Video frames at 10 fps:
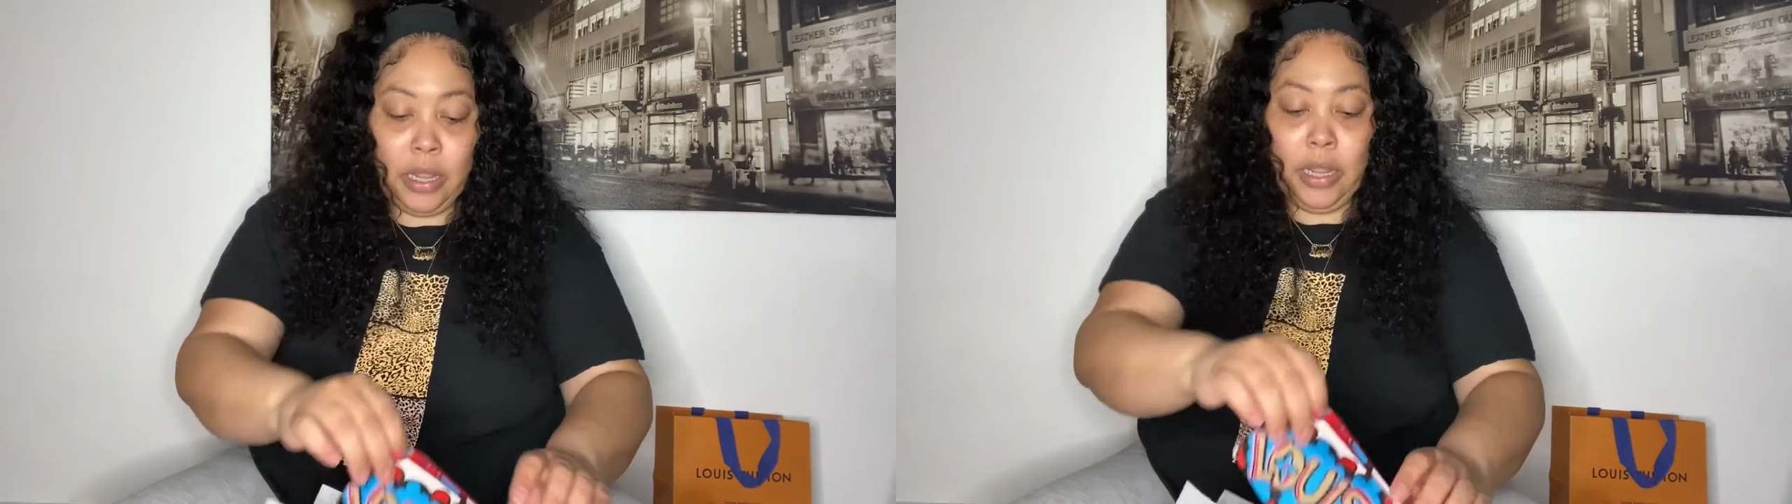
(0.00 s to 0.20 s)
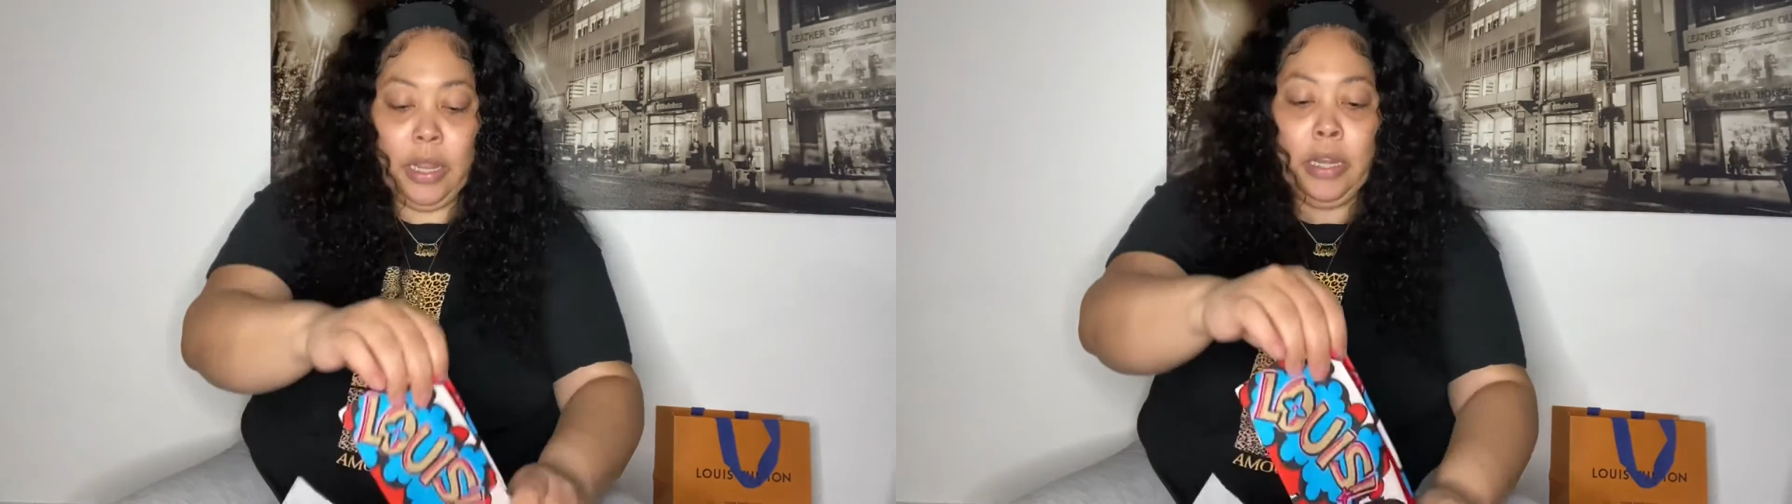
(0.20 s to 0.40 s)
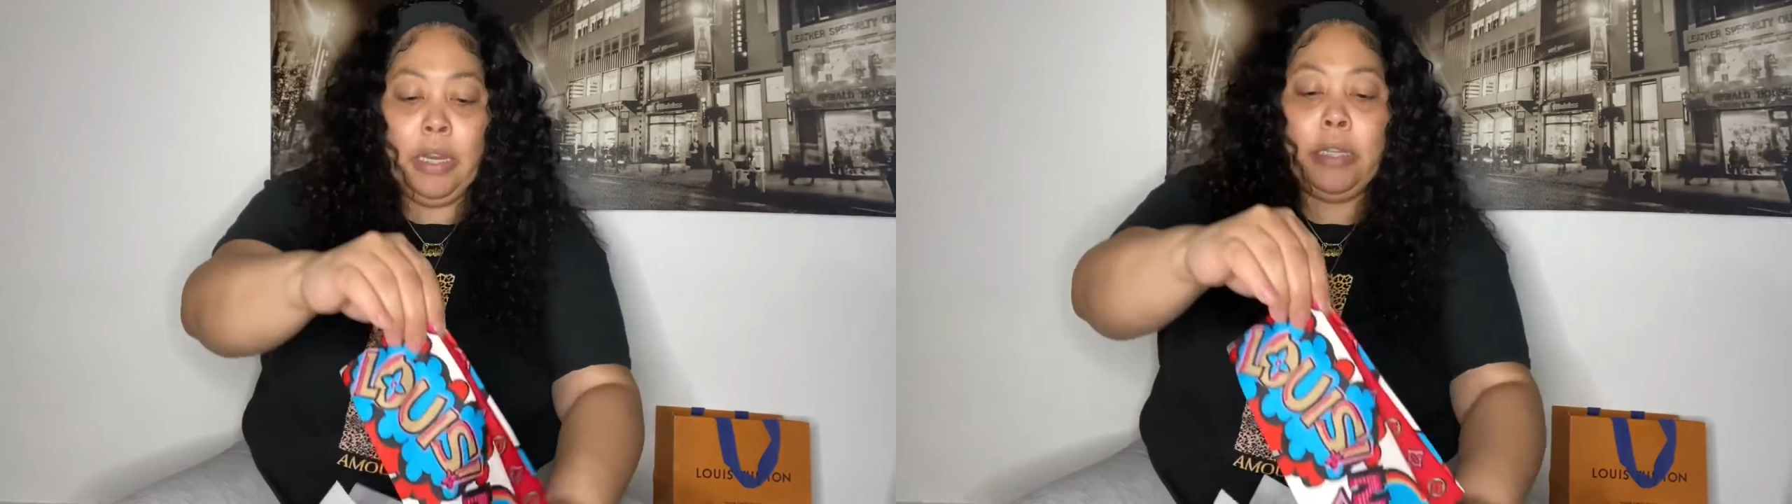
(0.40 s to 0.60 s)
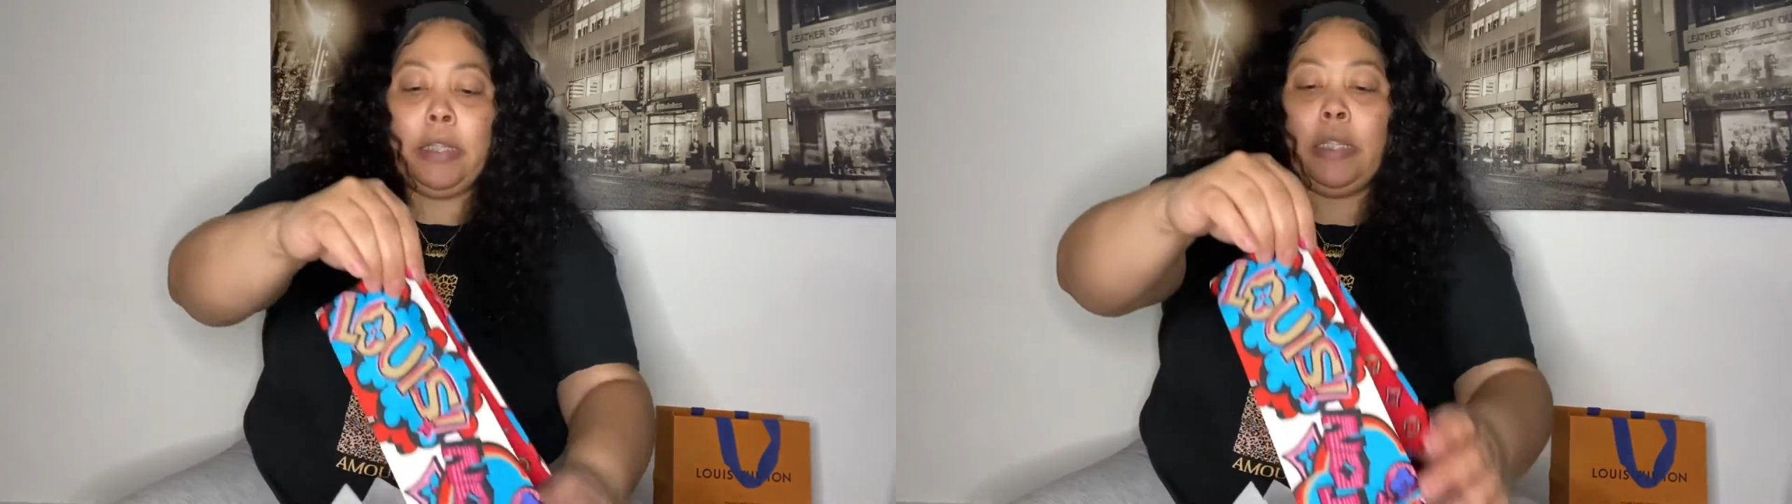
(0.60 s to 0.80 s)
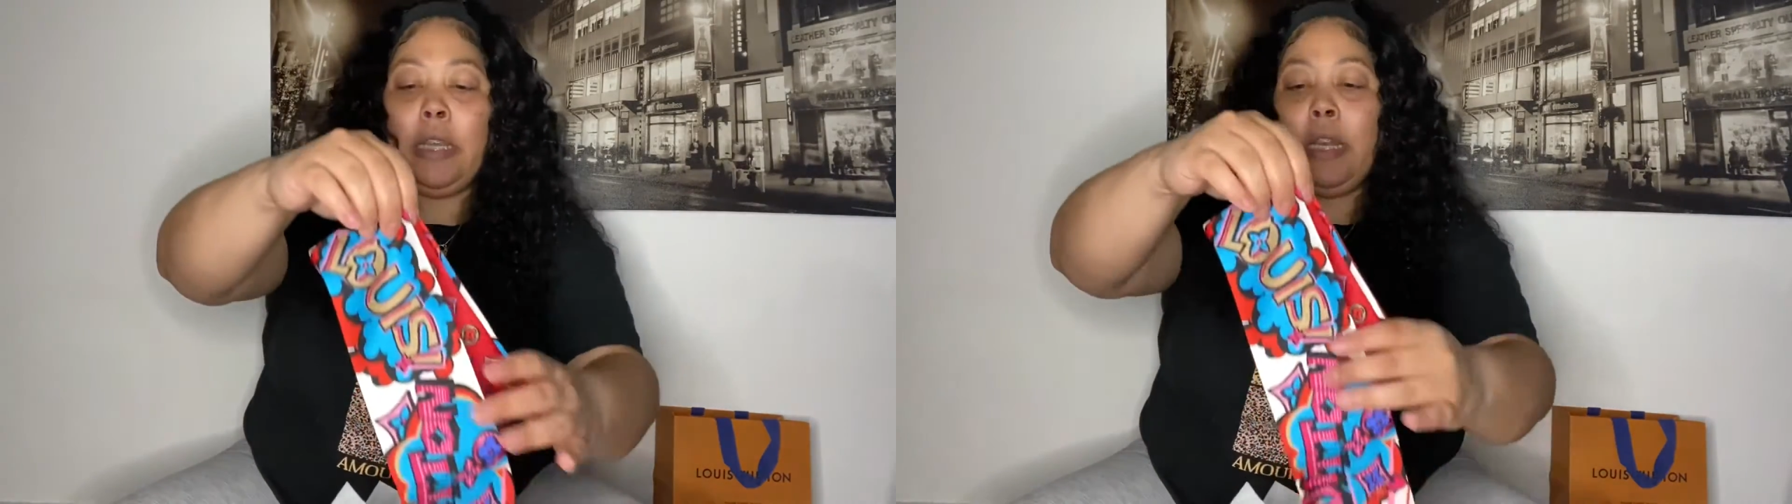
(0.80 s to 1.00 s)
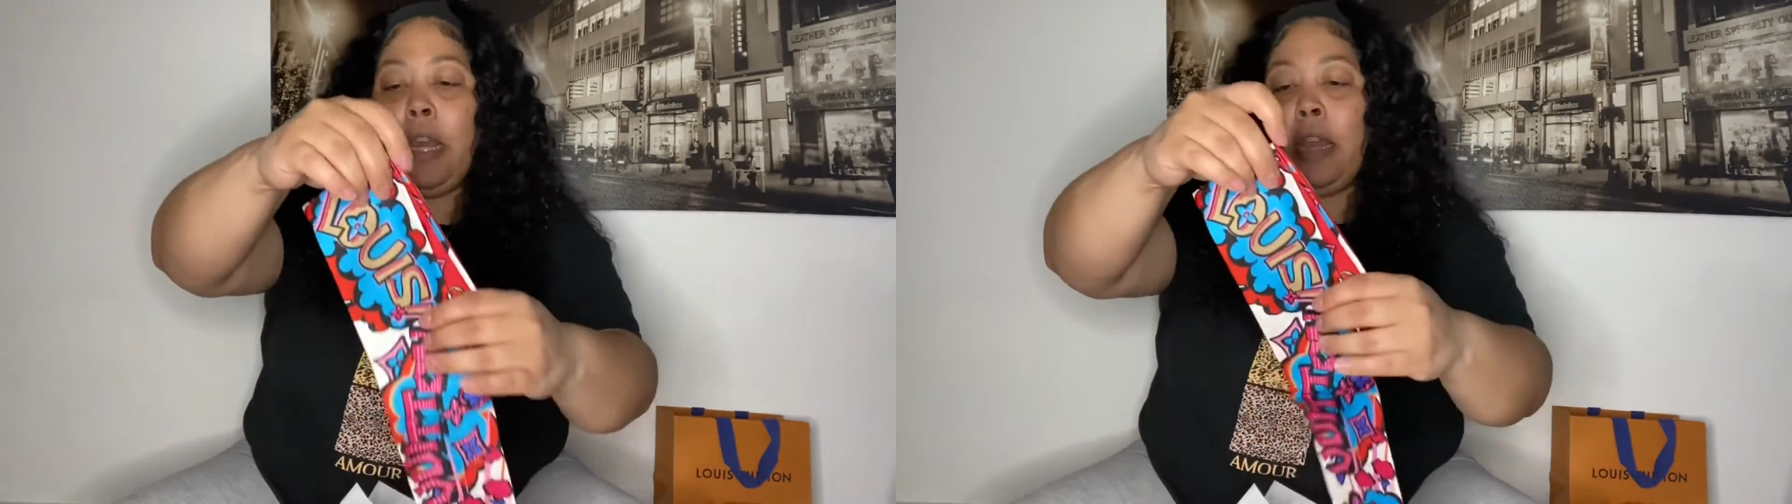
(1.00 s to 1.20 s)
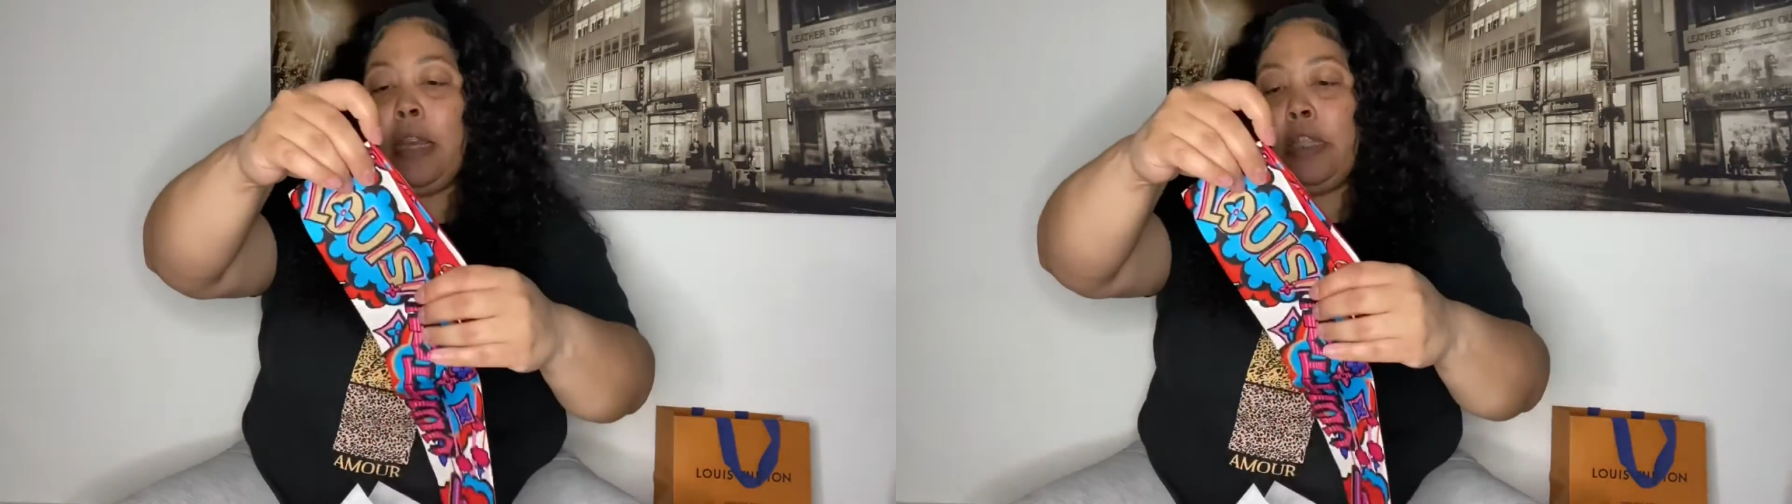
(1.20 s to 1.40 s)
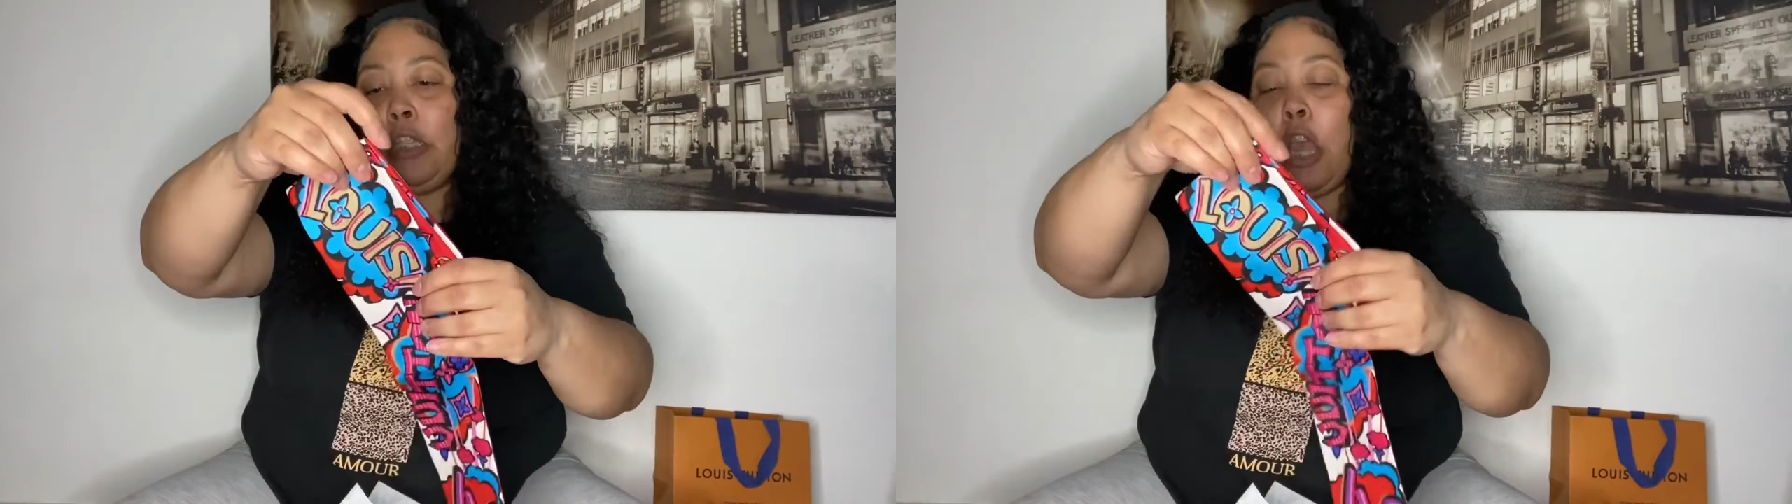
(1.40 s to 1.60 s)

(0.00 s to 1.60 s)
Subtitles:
and it is in this